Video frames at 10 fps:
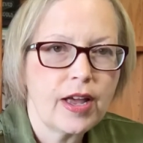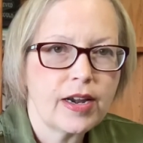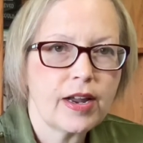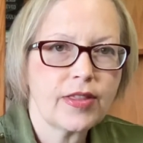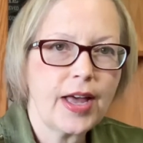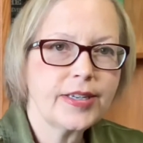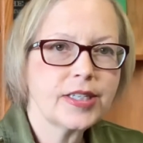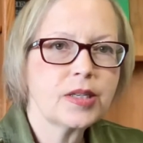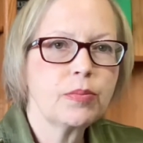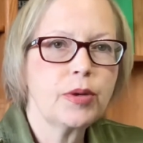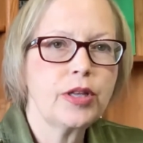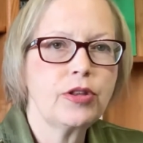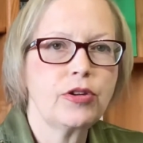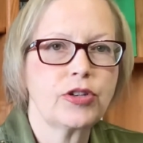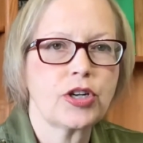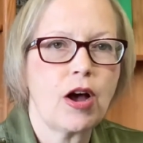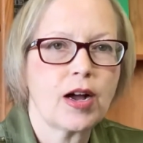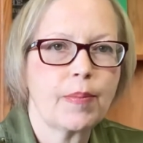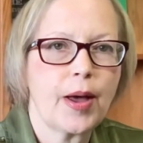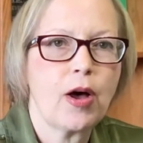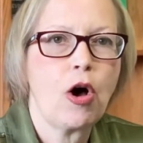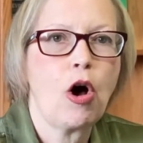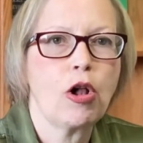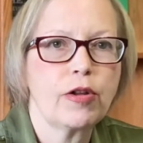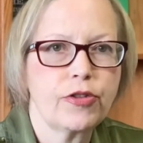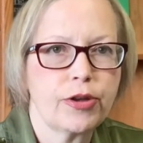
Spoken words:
Now, that doesn't mean that you talk about all of them: